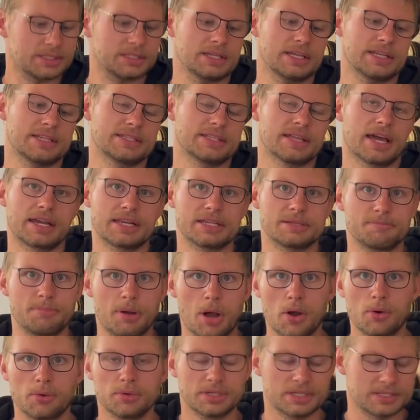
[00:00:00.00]
It's not as
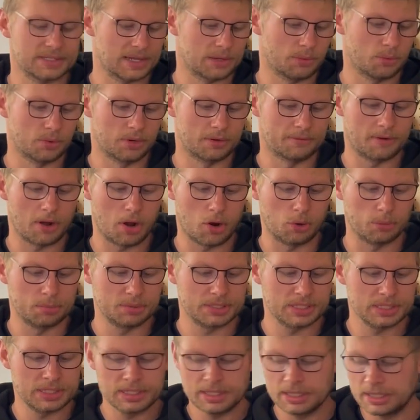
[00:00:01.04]
potent as I would have hoped,
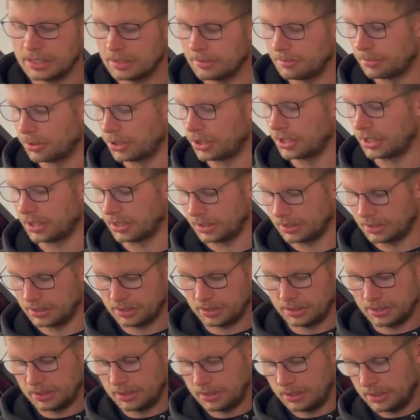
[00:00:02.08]
but
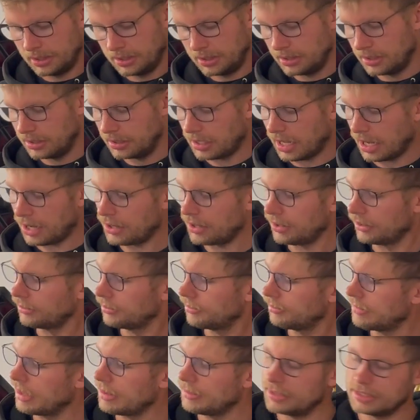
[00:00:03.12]
I don't know.
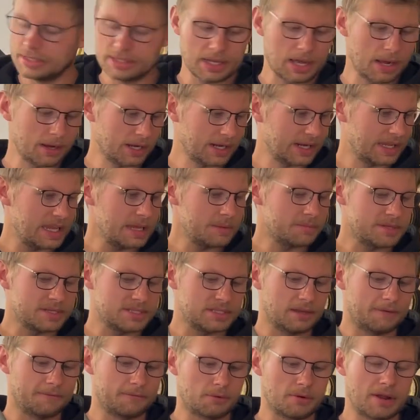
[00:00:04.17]
Maybe I'm gonna keep this
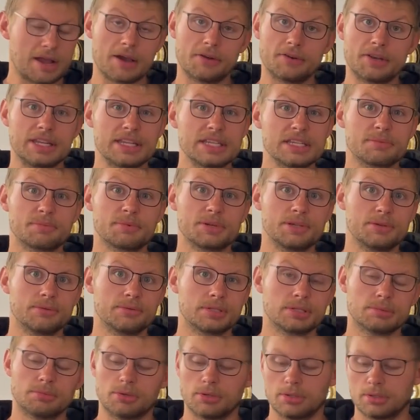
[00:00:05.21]
stuff around. It is
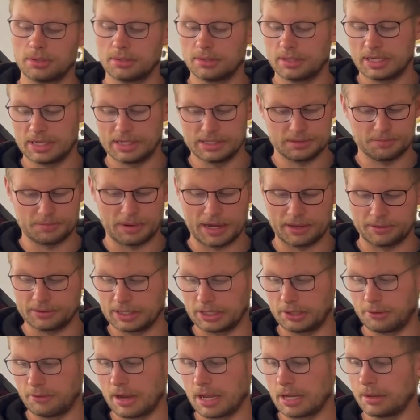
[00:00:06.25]
reusable and it's
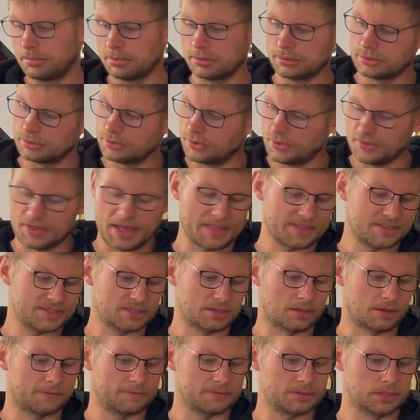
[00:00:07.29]
biodegradable and all that
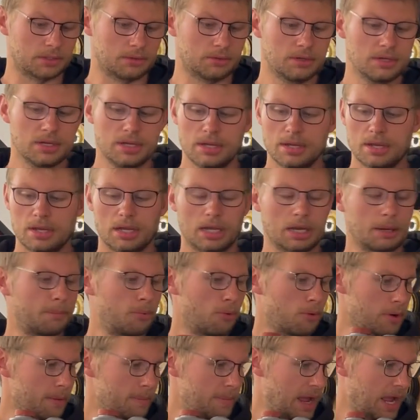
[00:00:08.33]
stuff, so I'm gonna
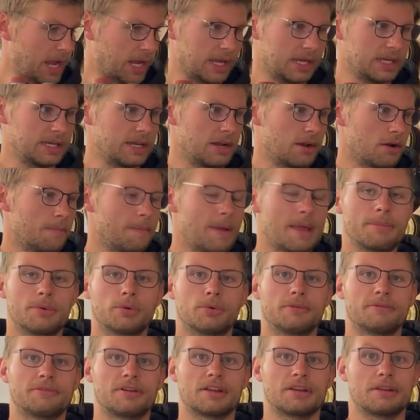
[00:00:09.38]
pour it back in here. Maybe
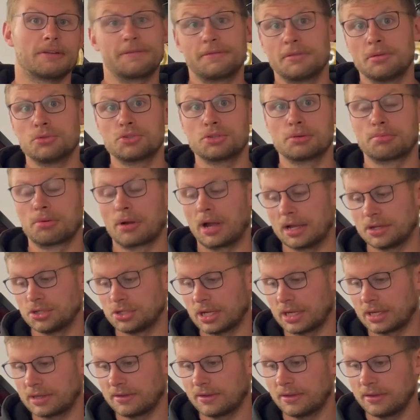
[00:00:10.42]
we'll find a future
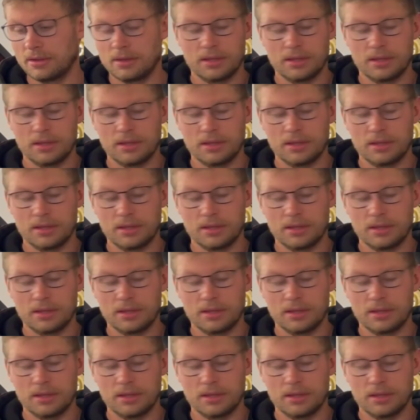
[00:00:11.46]
project.